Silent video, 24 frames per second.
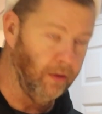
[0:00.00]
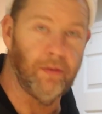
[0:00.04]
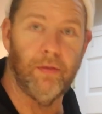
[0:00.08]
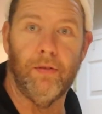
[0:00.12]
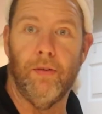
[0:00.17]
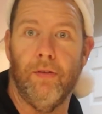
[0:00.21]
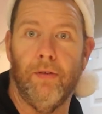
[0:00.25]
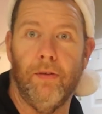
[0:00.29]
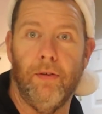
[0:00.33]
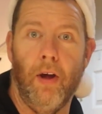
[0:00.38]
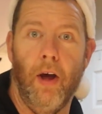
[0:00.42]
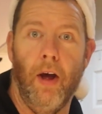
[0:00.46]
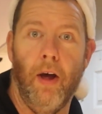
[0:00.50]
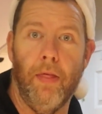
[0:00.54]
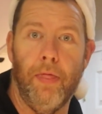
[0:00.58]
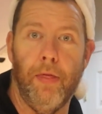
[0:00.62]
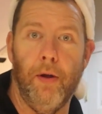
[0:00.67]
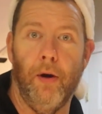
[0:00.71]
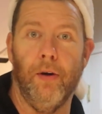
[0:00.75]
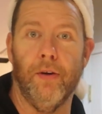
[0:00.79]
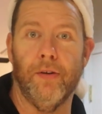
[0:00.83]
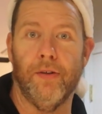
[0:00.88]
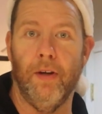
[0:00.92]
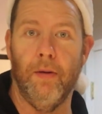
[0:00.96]
This is
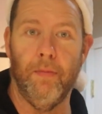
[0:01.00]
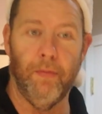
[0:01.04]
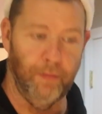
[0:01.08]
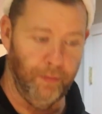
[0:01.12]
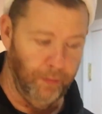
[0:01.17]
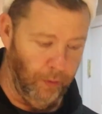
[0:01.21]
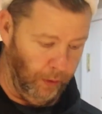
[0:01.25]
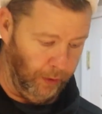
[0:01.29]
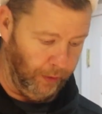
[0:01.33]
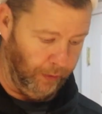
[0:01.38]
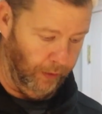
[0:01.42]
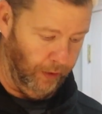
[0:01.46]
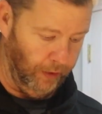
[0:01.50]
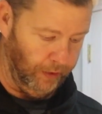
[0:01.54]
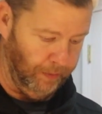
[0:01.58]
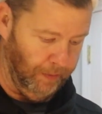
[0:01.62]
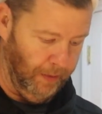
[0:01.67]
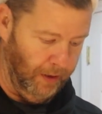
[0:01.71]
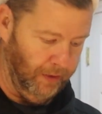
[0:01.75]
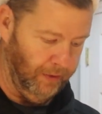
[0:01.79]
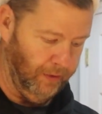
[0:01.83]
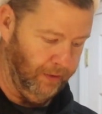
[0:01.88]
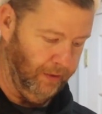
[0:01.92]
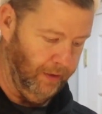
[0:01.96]
Thursday before
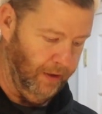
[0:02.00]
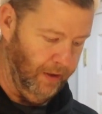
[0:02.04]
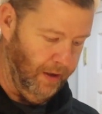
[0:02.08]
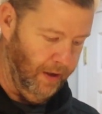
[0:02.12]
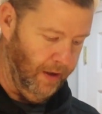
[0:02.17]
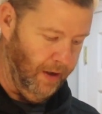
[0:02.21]
Christmas.